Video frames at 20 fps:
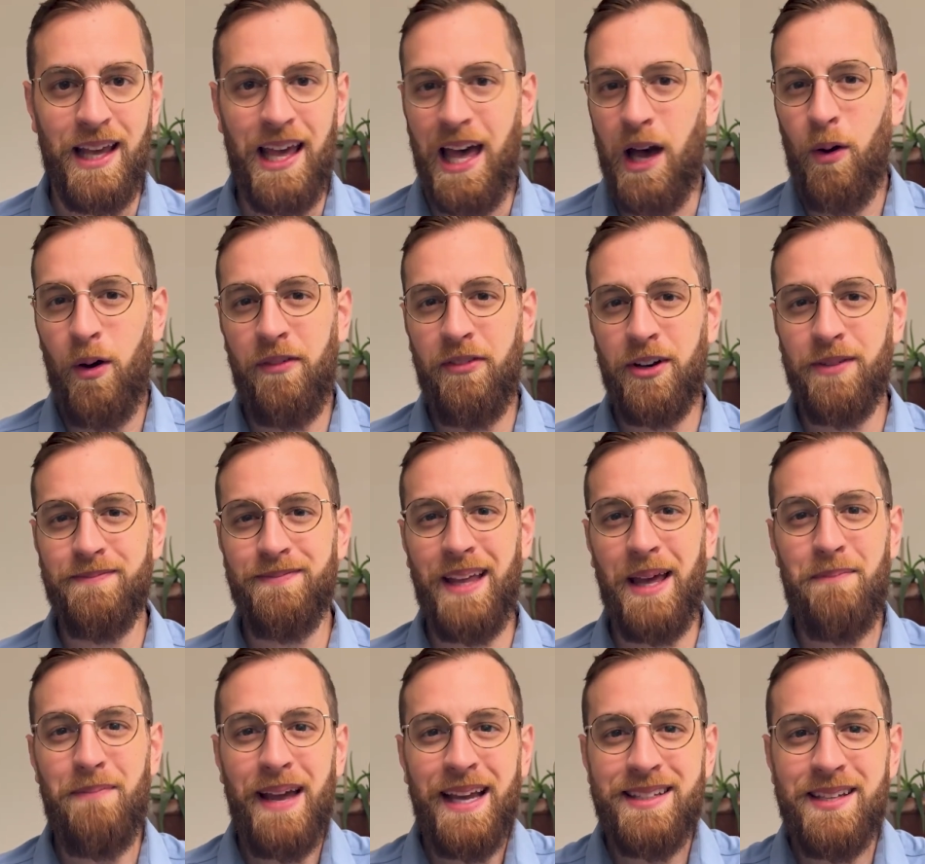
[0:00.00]
However,
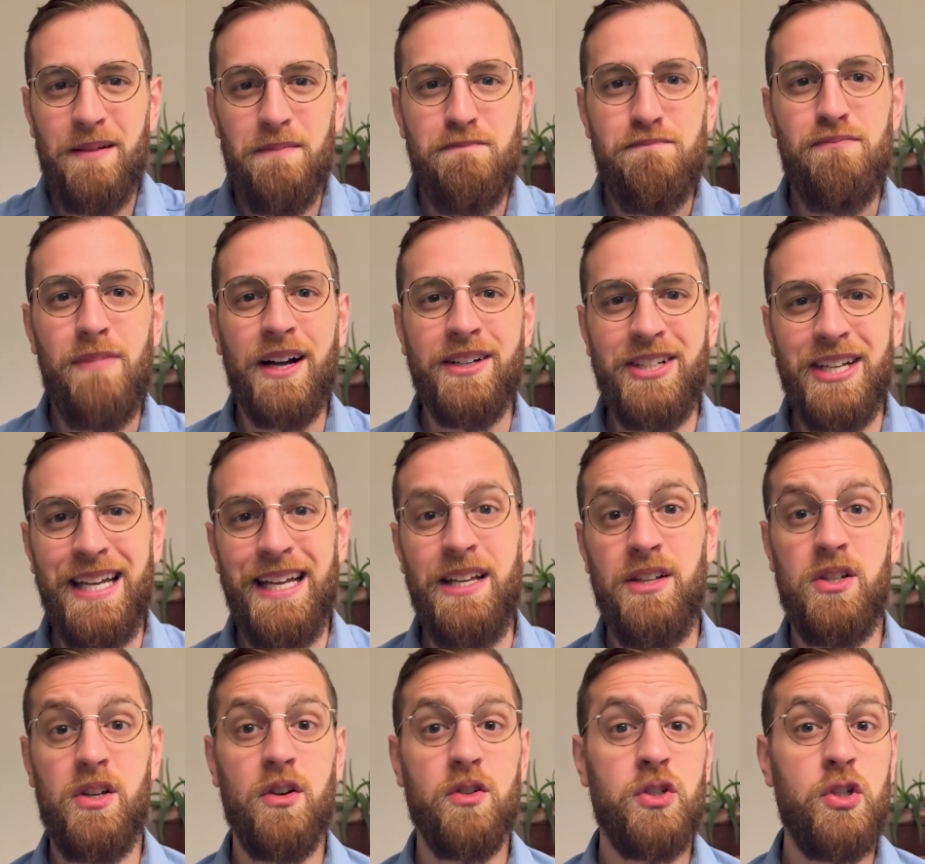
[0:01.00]
it makes it much
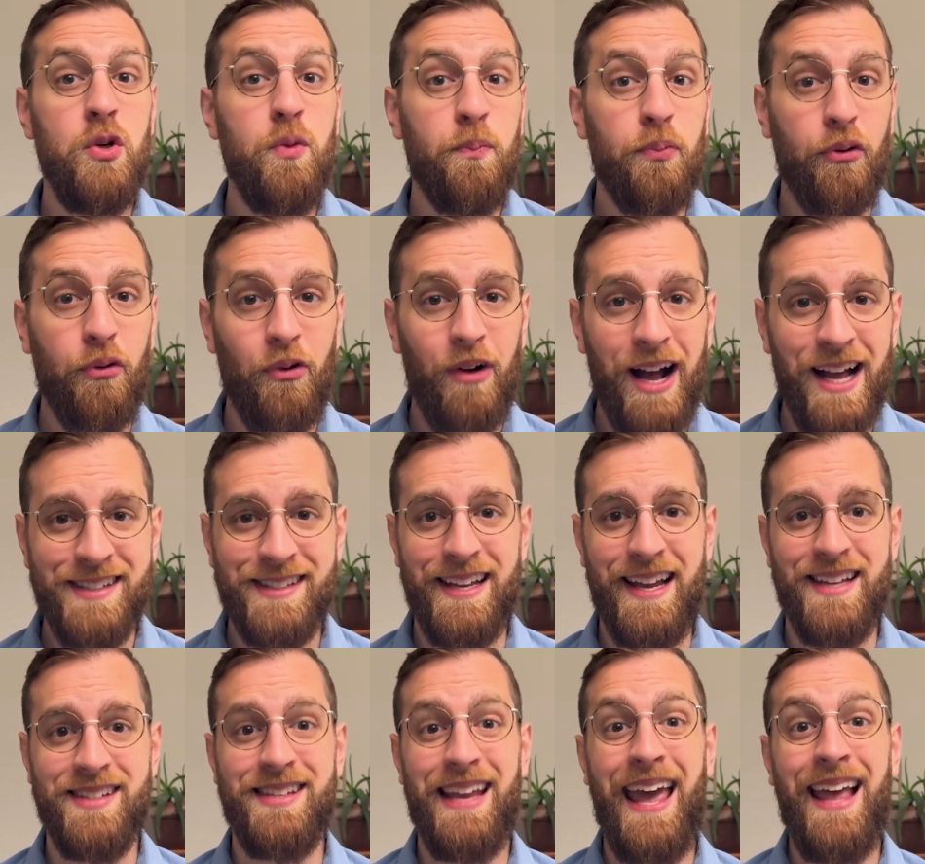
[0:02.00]
easier to
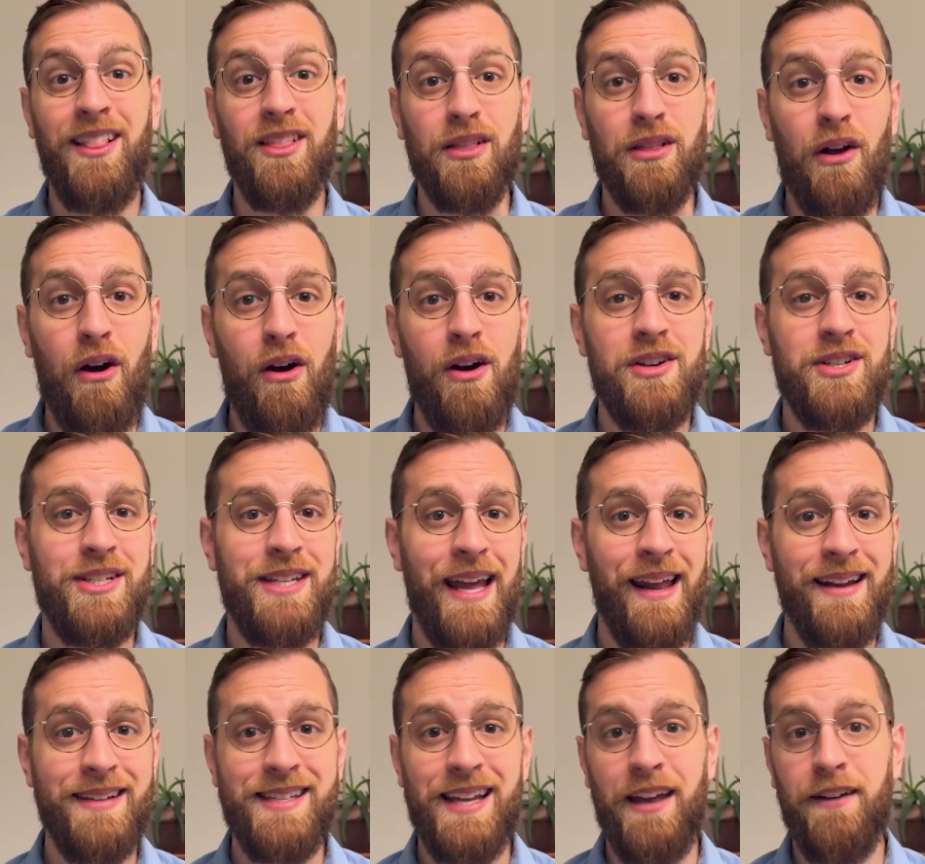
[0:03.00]
process a large
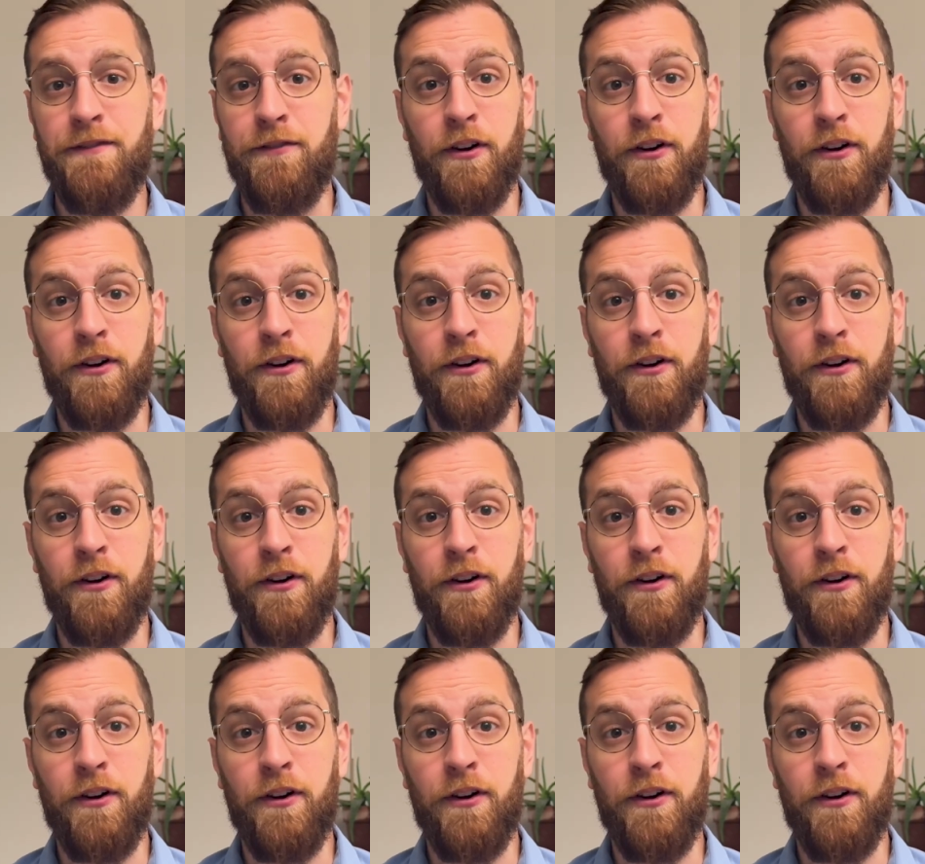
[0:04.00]
dataset